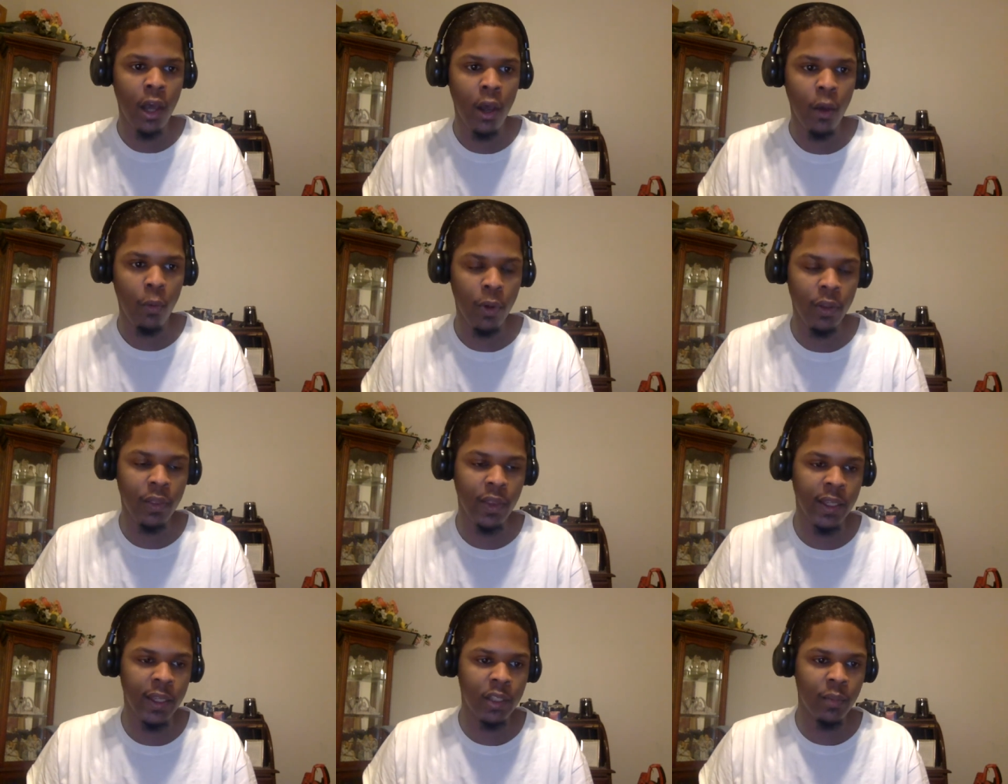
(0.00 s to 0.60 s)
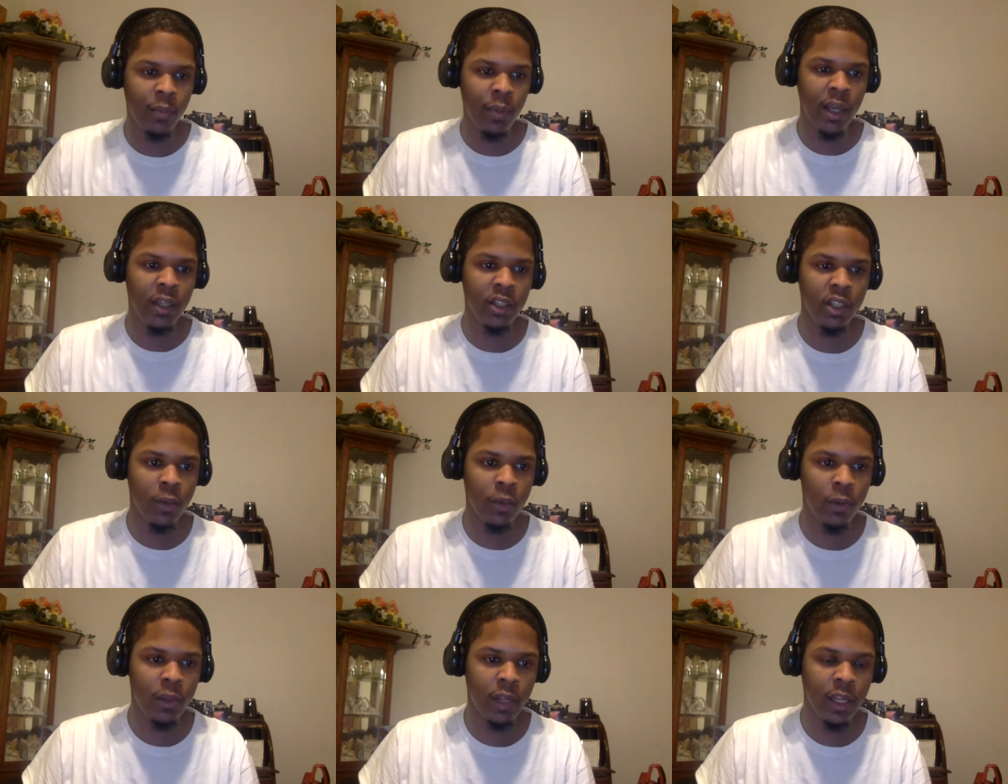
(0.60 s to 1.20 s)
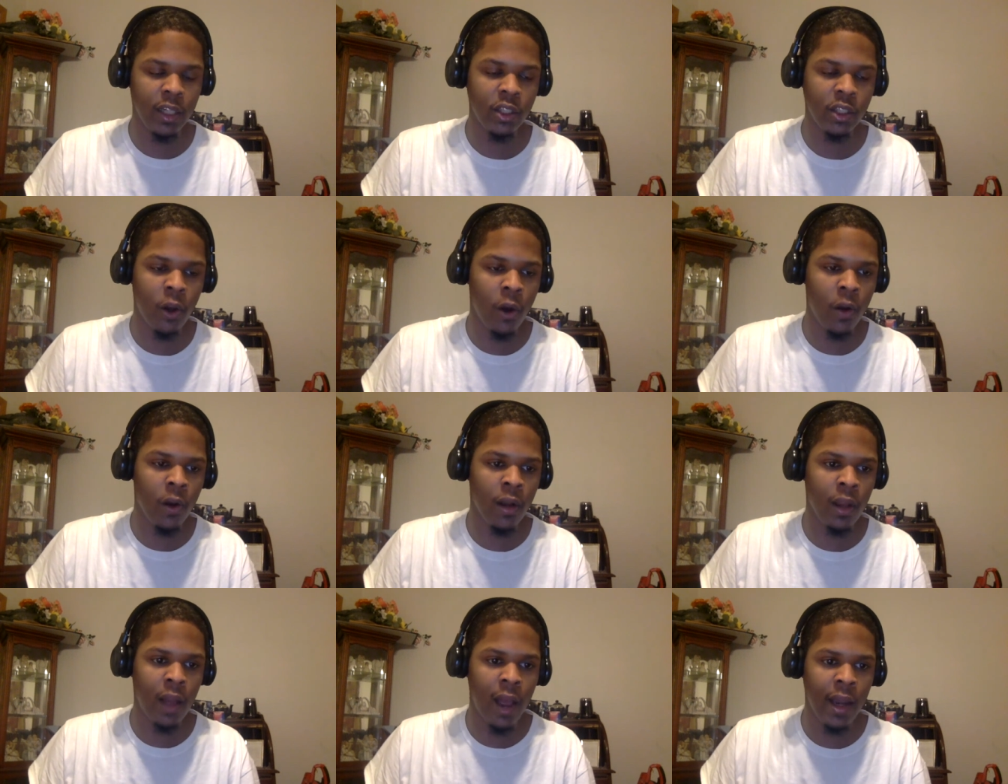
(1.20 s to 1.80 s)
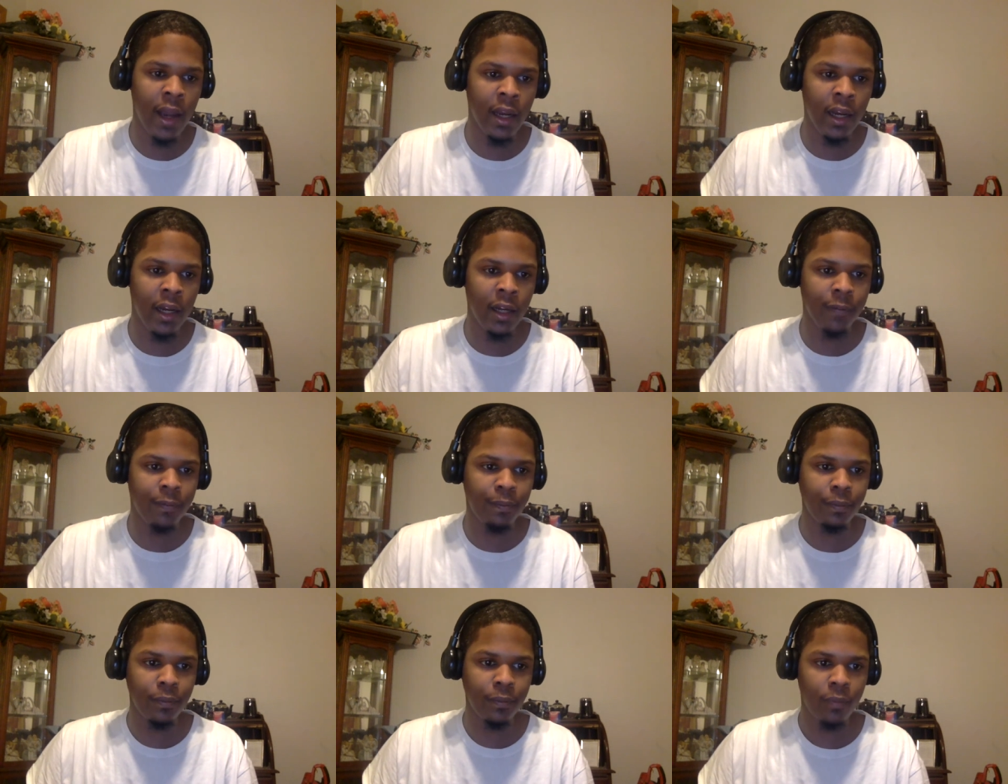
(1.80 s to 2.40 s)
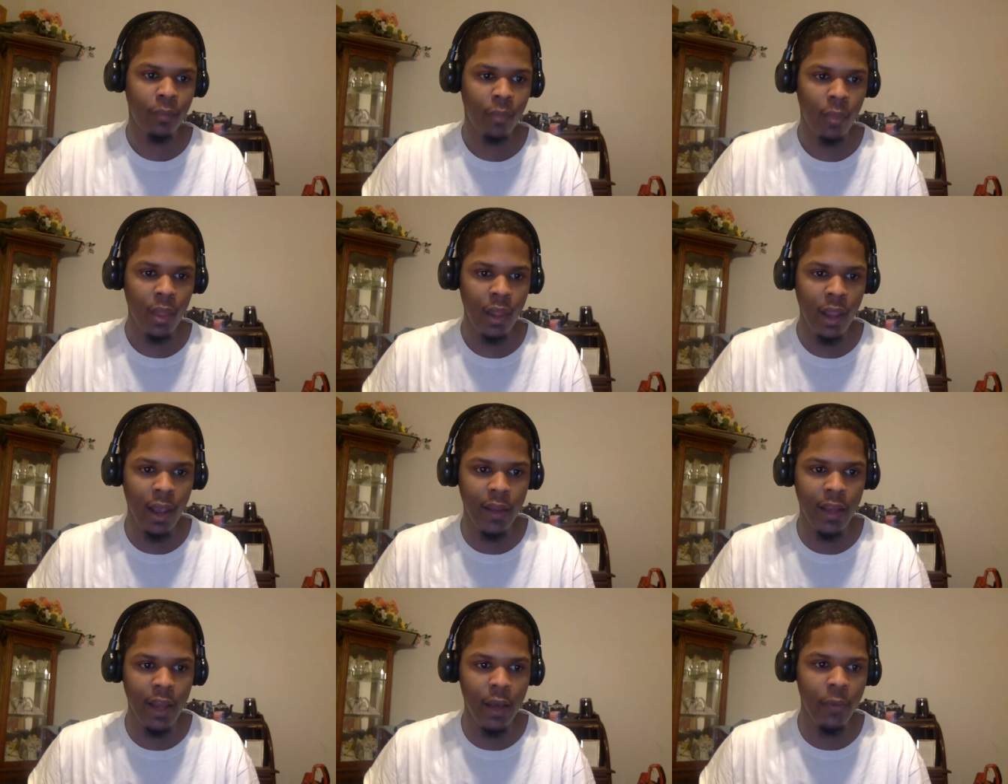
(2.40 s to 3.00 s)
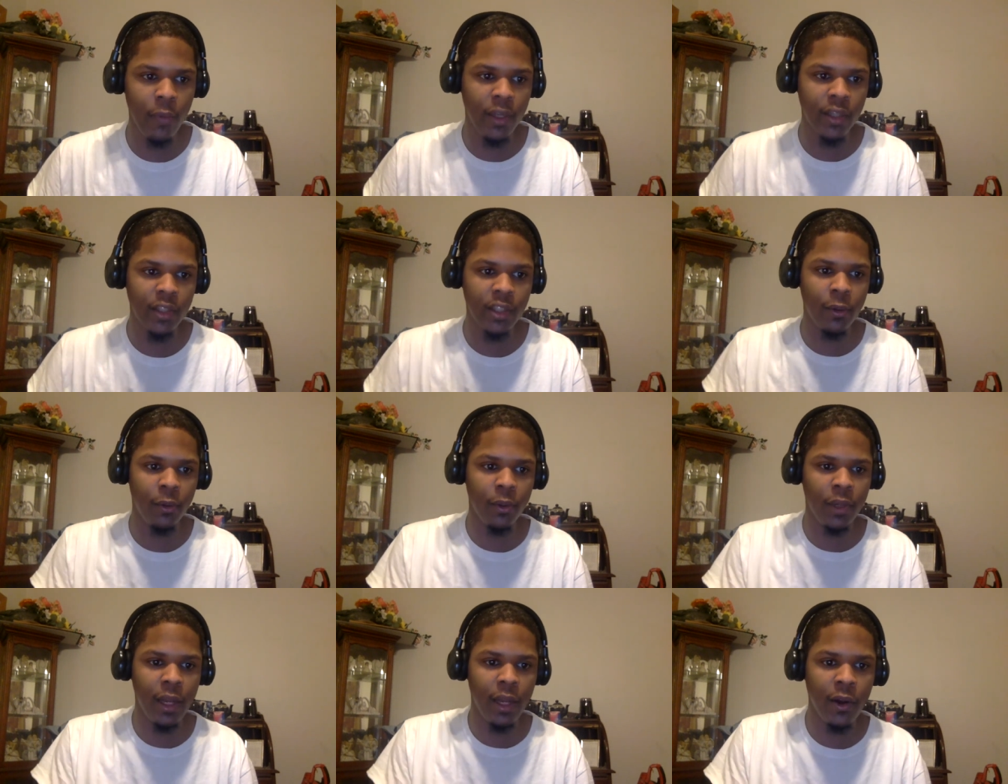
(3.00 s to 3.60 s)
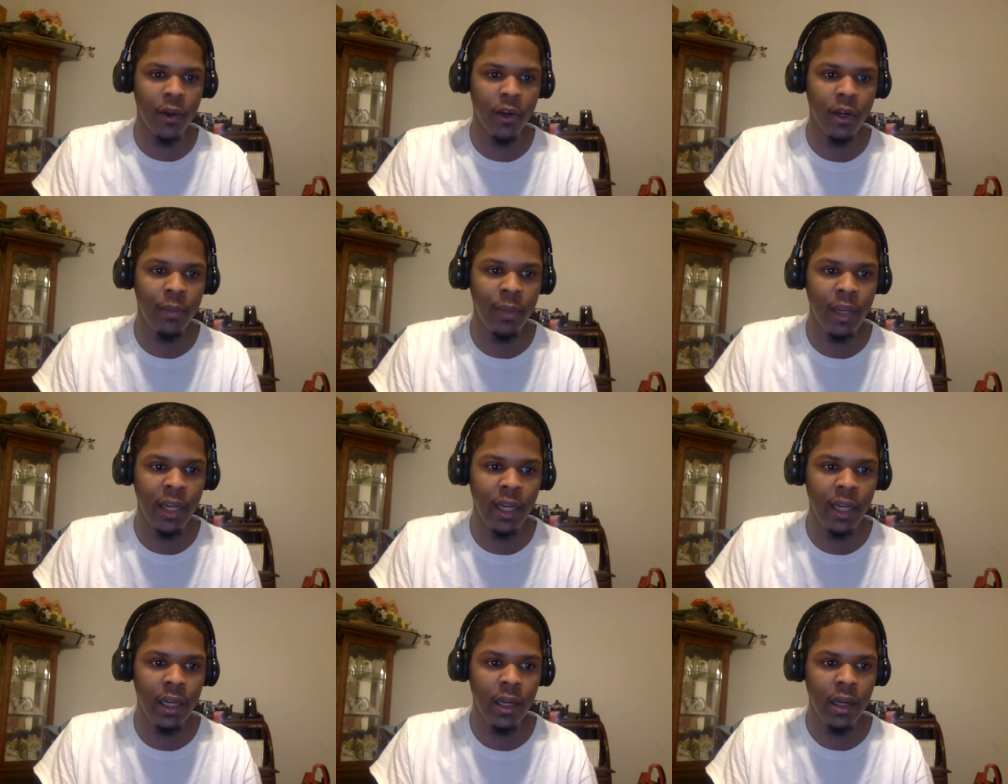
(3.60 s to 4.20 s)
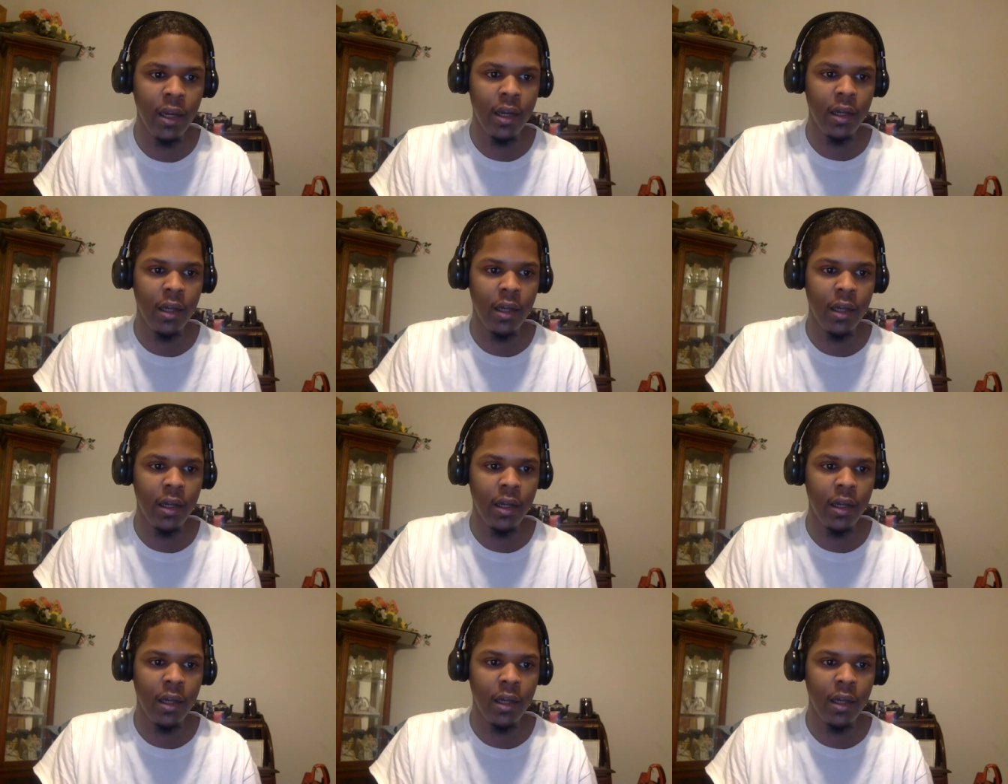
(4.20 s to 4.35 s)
with this bench and with their starting lineup. And then we can see what they're going to be.